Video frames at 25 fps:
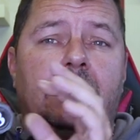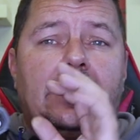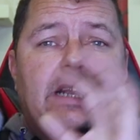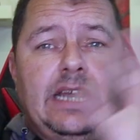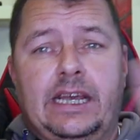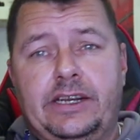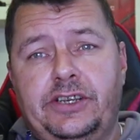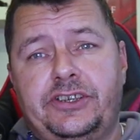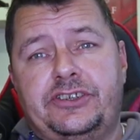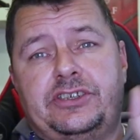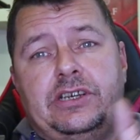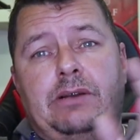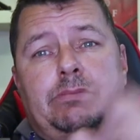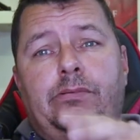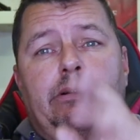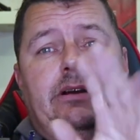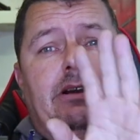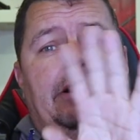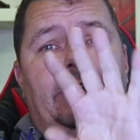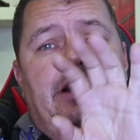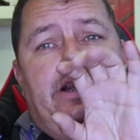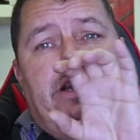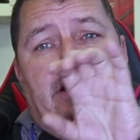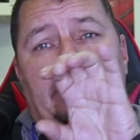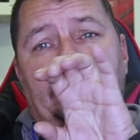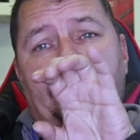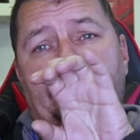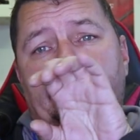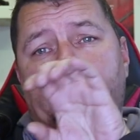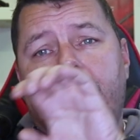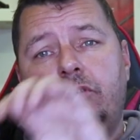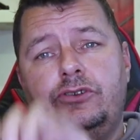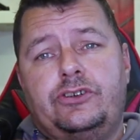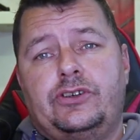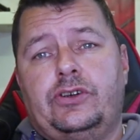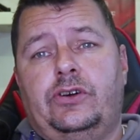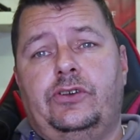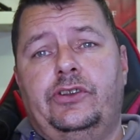Get a separate IR
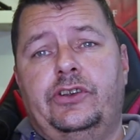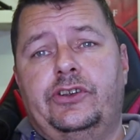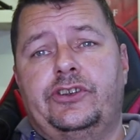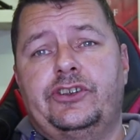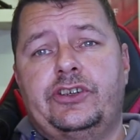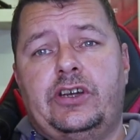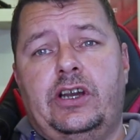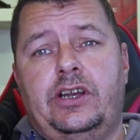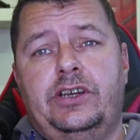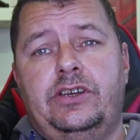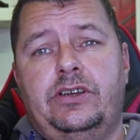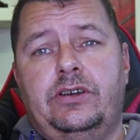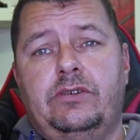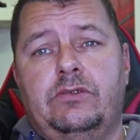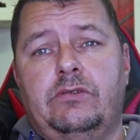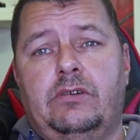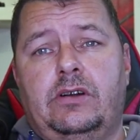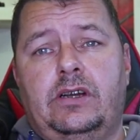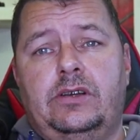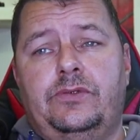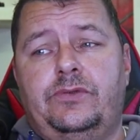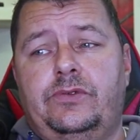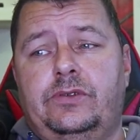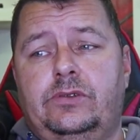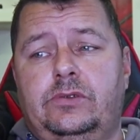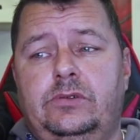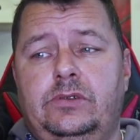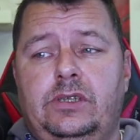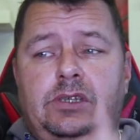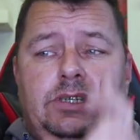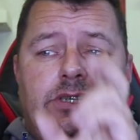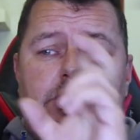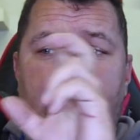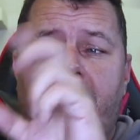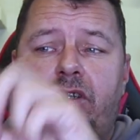torch on the side of your rifle,